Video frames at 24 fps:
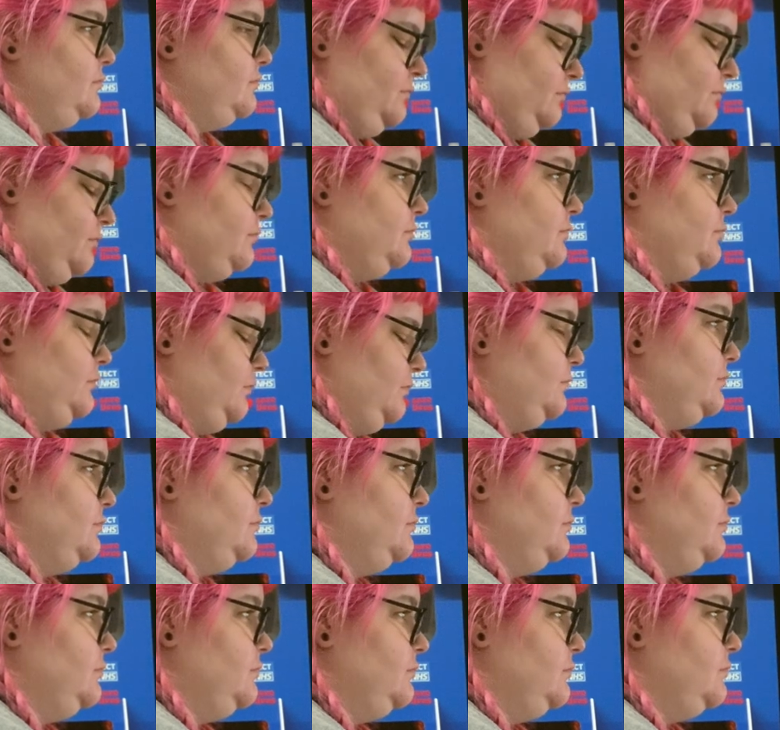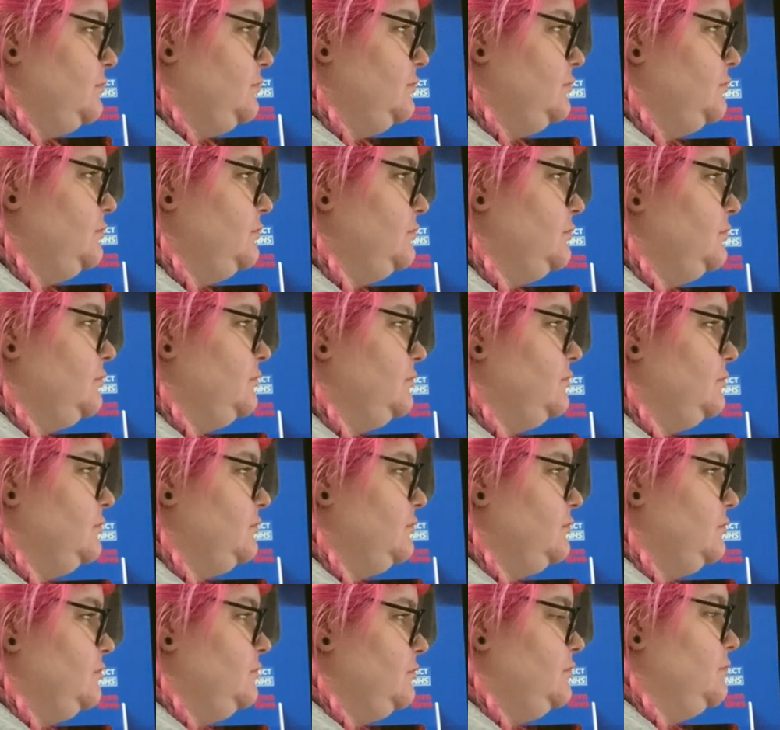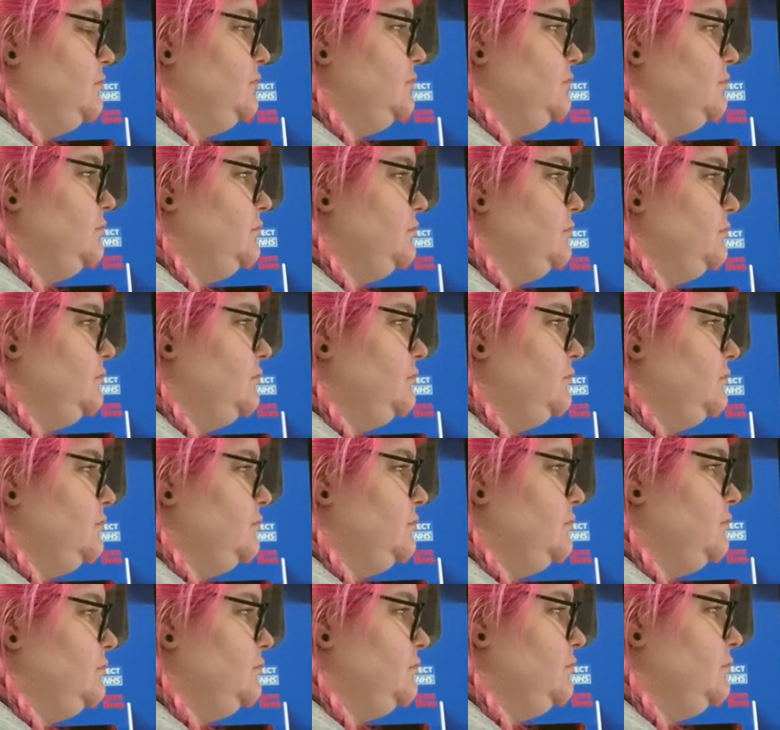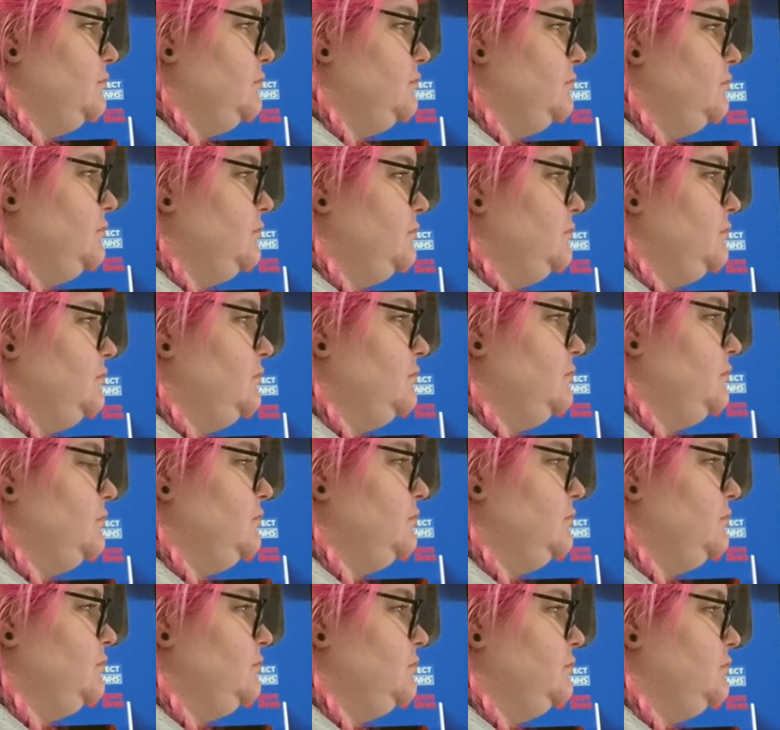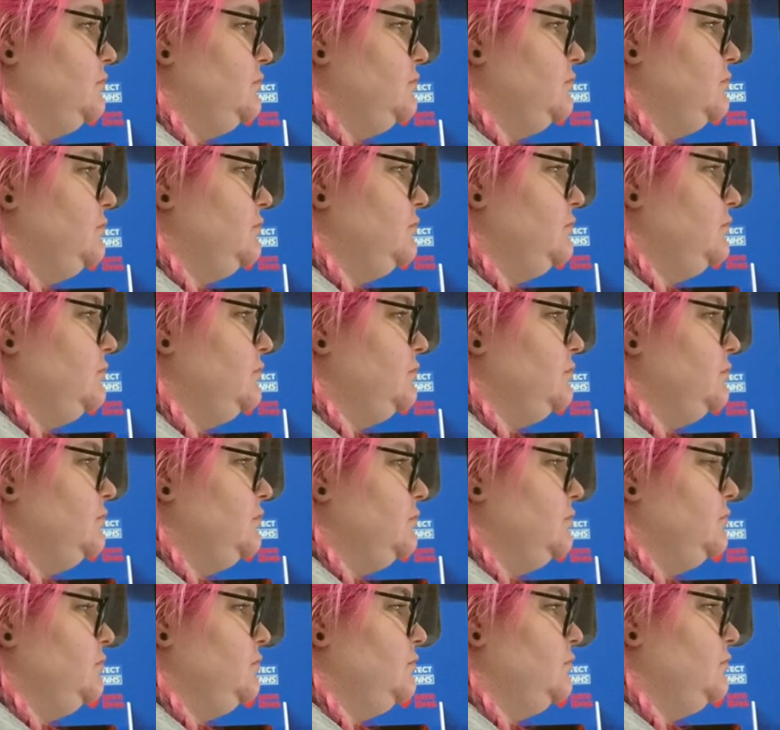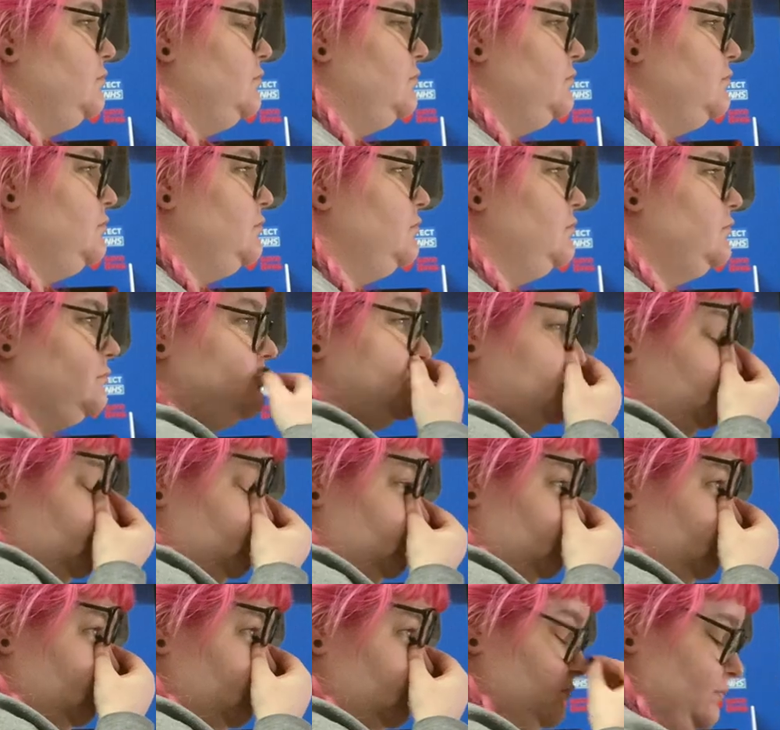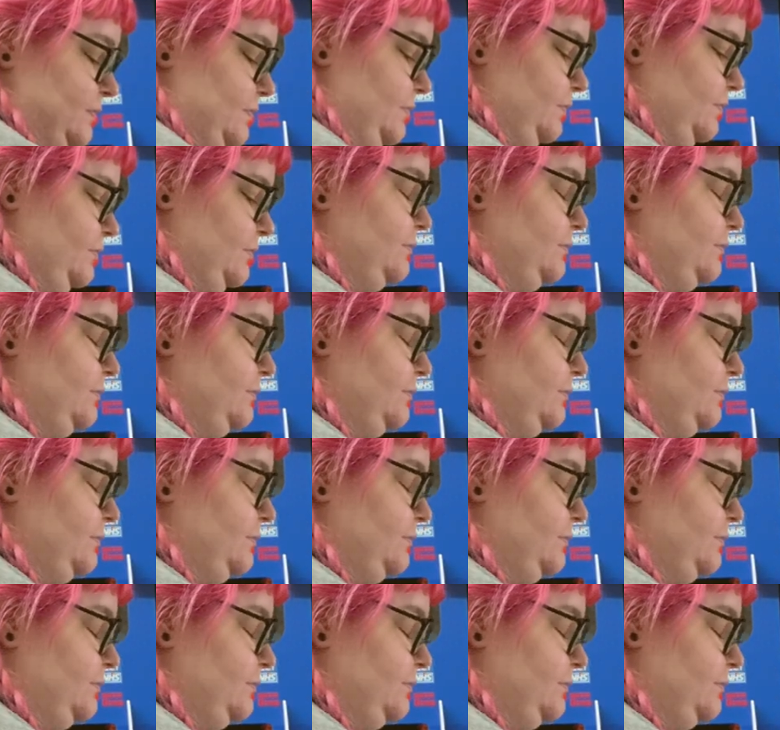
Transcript: bits and pieces around my desk that um, I didn't get to during the weekend.